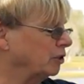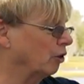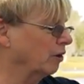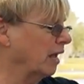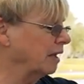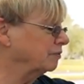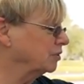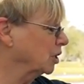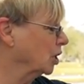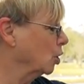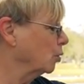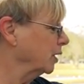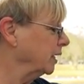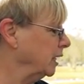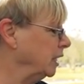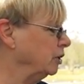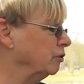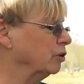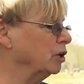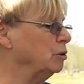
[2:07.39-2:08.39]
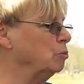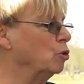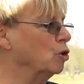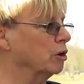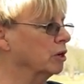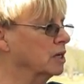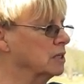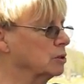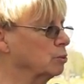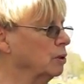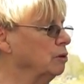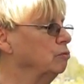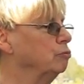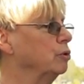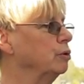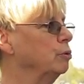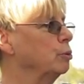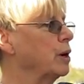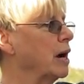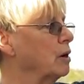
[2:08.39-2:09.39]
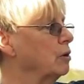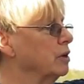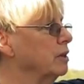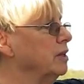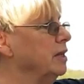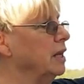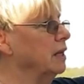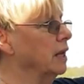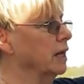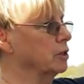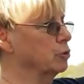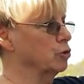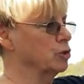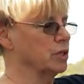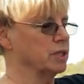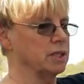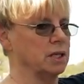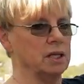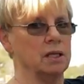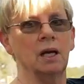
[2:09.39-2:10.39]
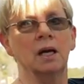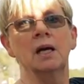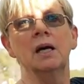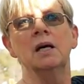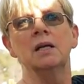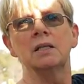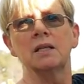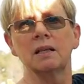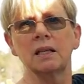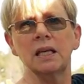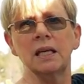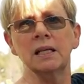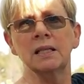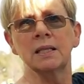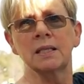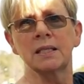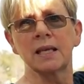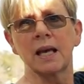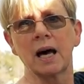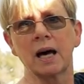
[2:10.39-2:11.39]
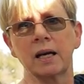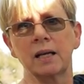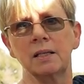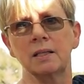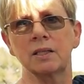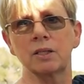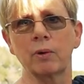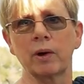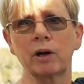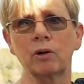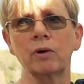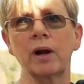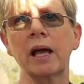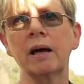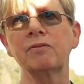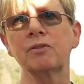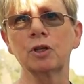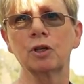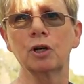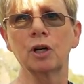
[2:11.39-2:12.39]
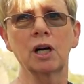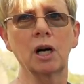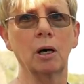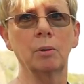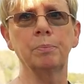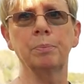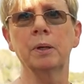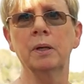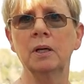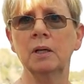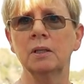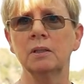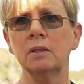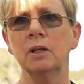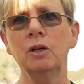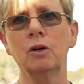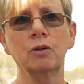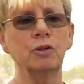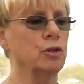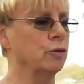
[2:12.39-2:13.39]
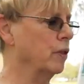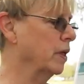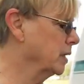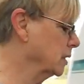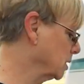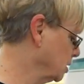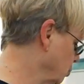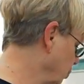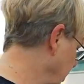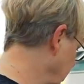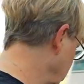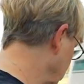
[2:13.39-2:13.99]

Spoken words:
don't have to go in here anymore because we rerouted the electricity to the inside, so I don't have to hook up, you know, do that switch.